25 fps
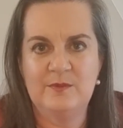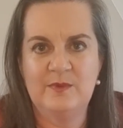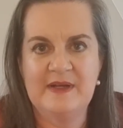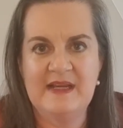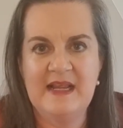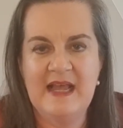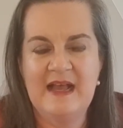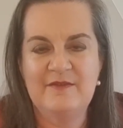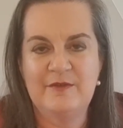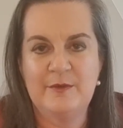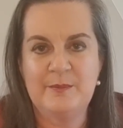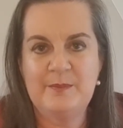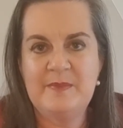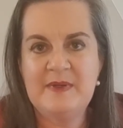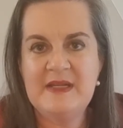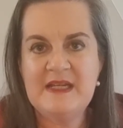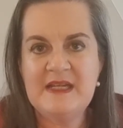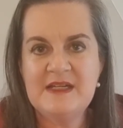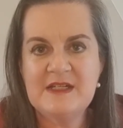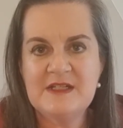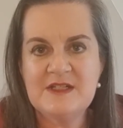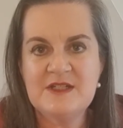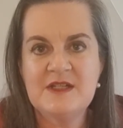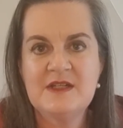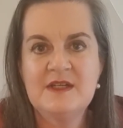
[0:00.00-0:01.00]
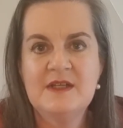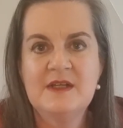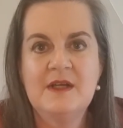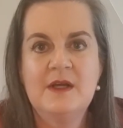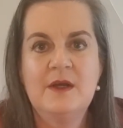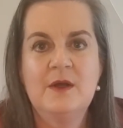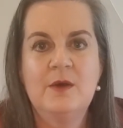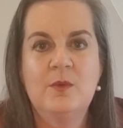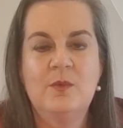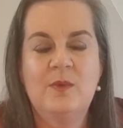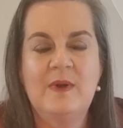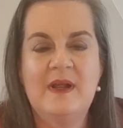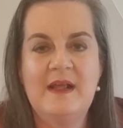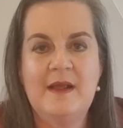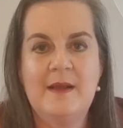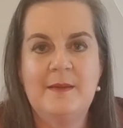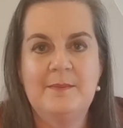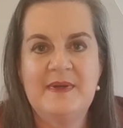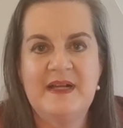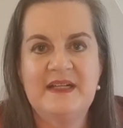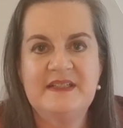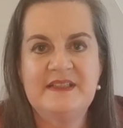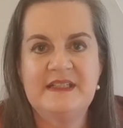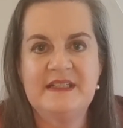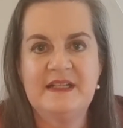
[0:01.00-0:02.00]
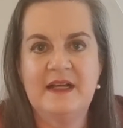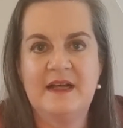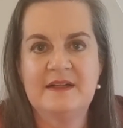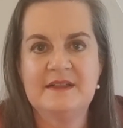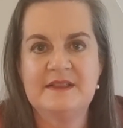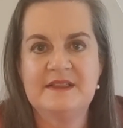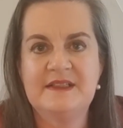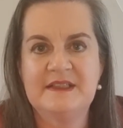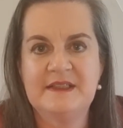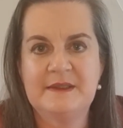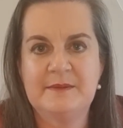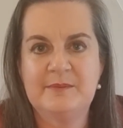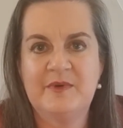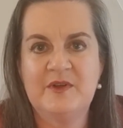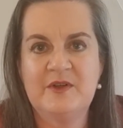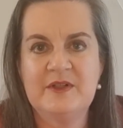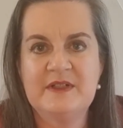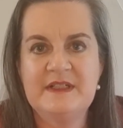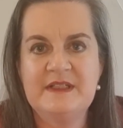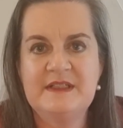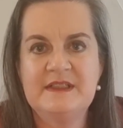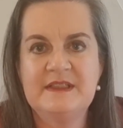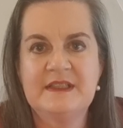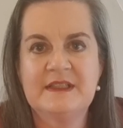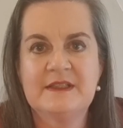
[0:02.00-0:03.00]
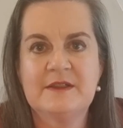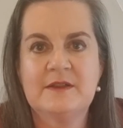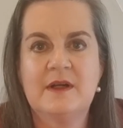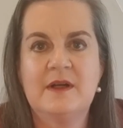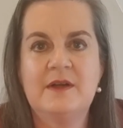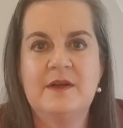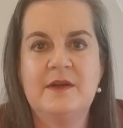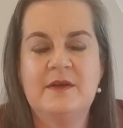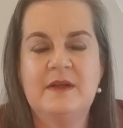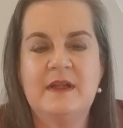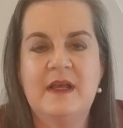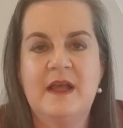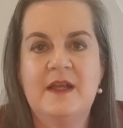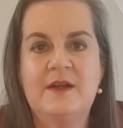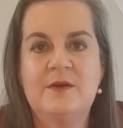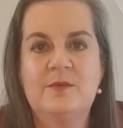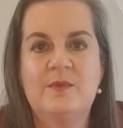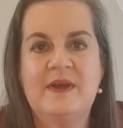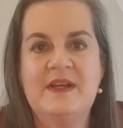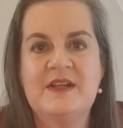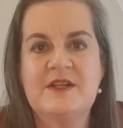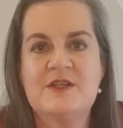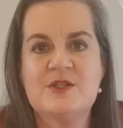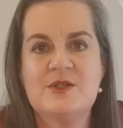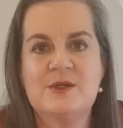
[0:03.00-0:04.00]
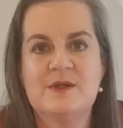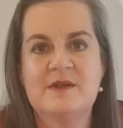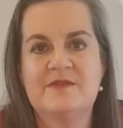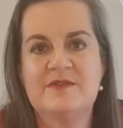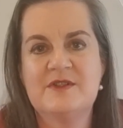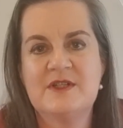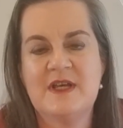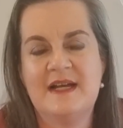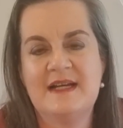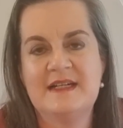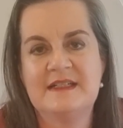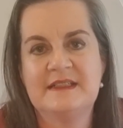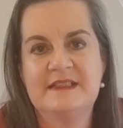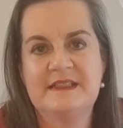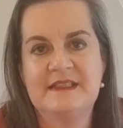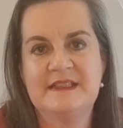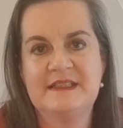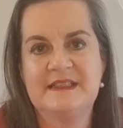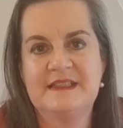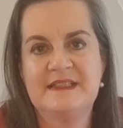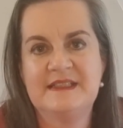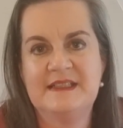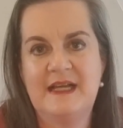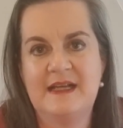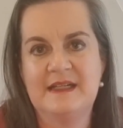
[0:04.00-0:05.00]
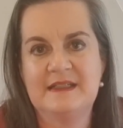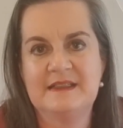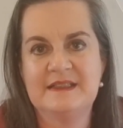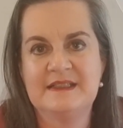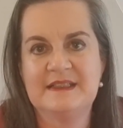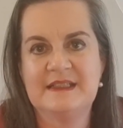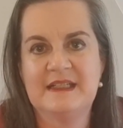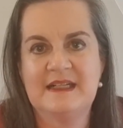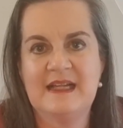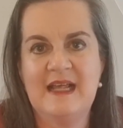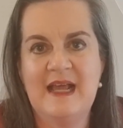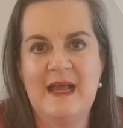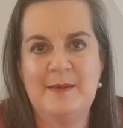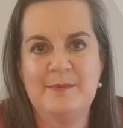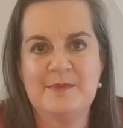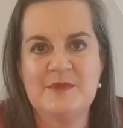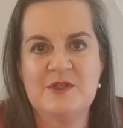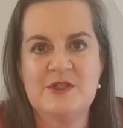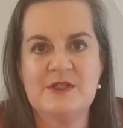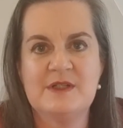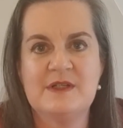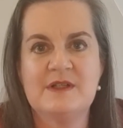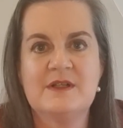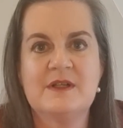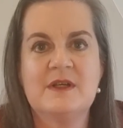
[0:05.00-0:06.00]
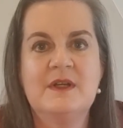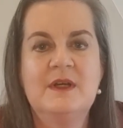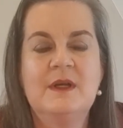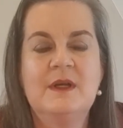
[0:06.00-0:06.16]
We have a pit where Bassianus's body is thrown and where two of Titus's sons are captured.